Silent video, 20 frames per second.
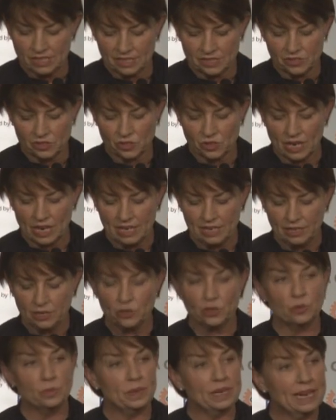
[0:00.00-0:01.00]
that Australia
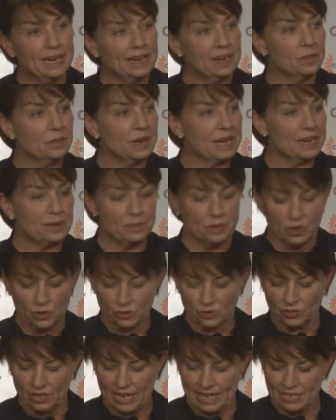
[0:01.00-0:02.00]
could become a
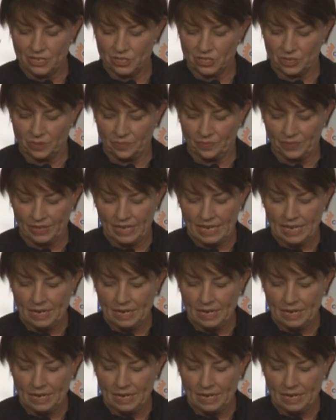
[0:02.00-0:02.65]
model nation,